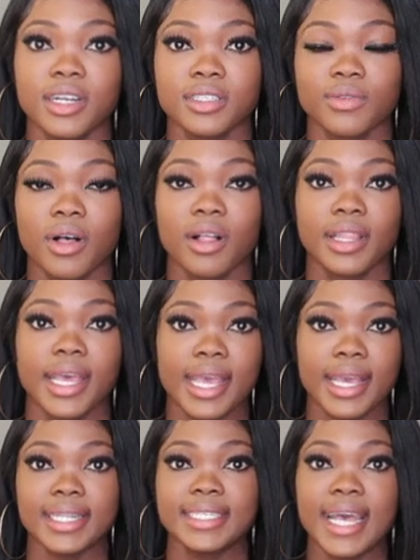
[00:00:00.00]
as well
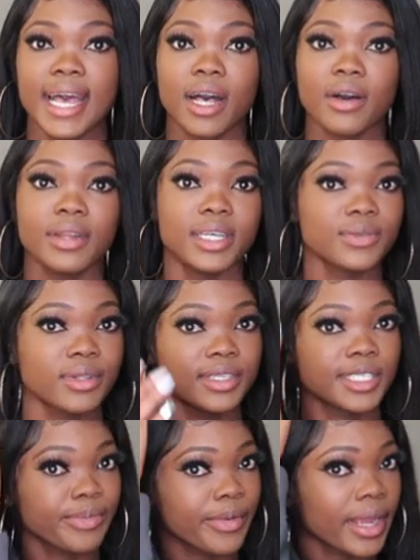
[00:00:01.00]
laying it down, as well
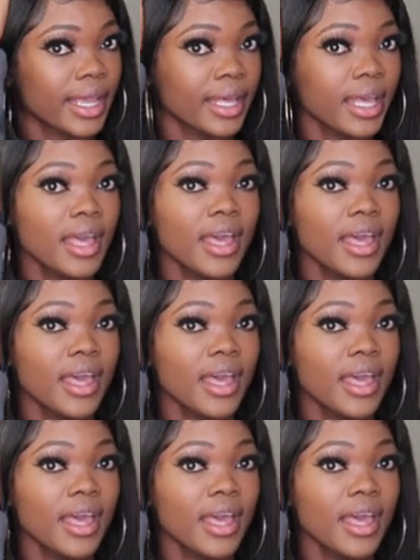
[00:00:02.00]
as spraying